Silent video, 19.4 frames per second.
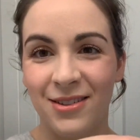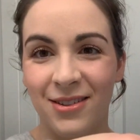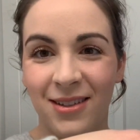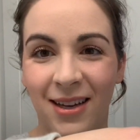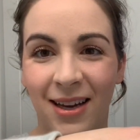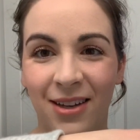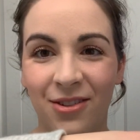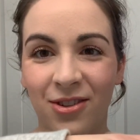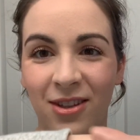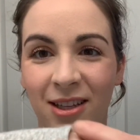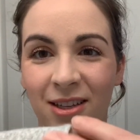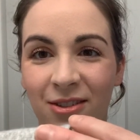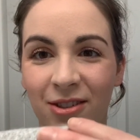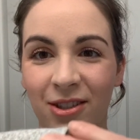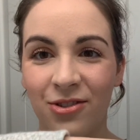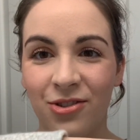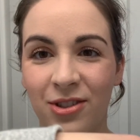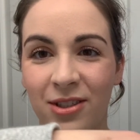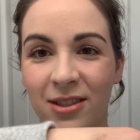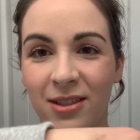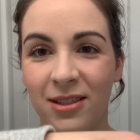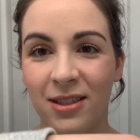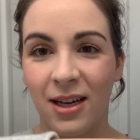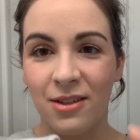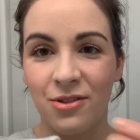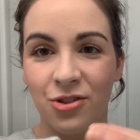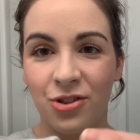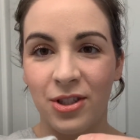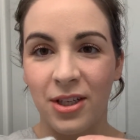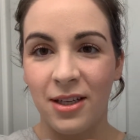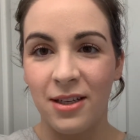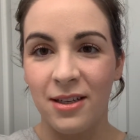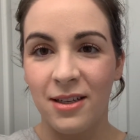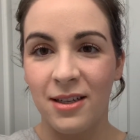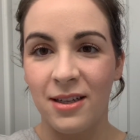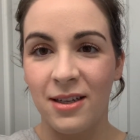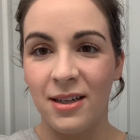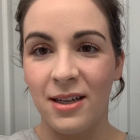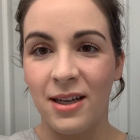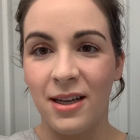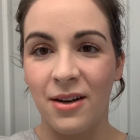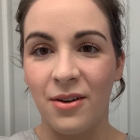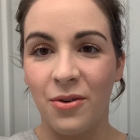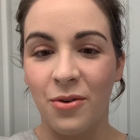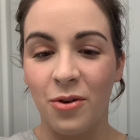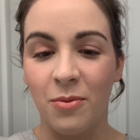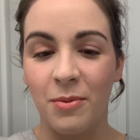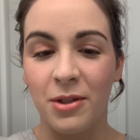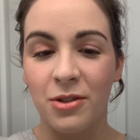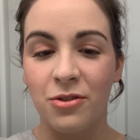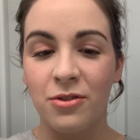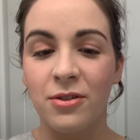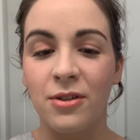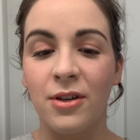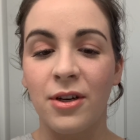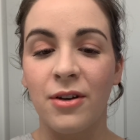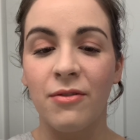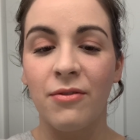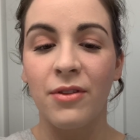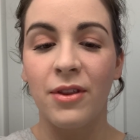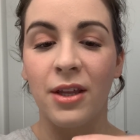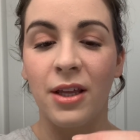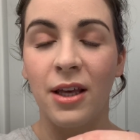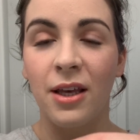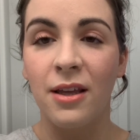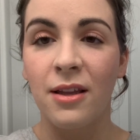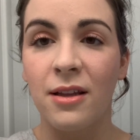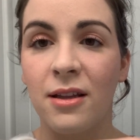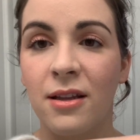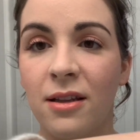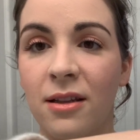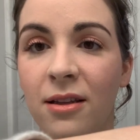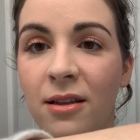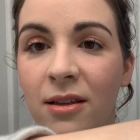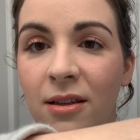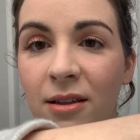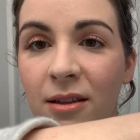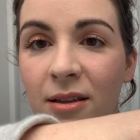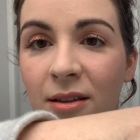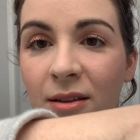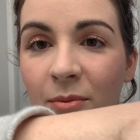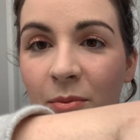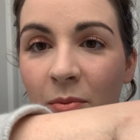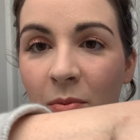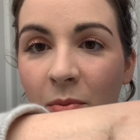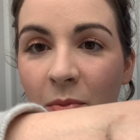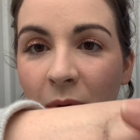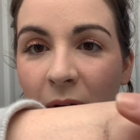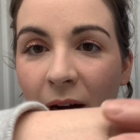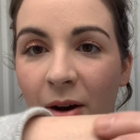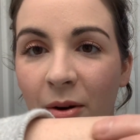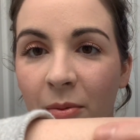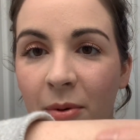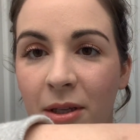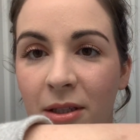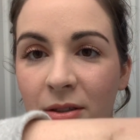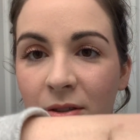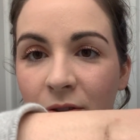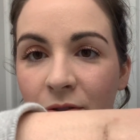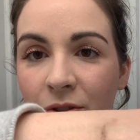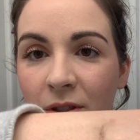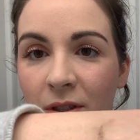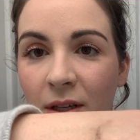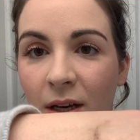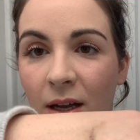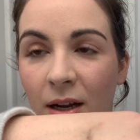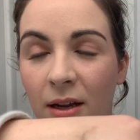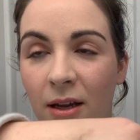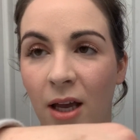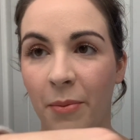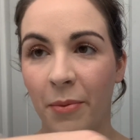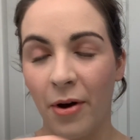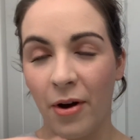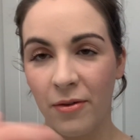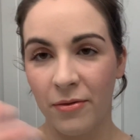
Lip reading: I literally just touched it and a whole bunch of the brow pencil just kind of came off.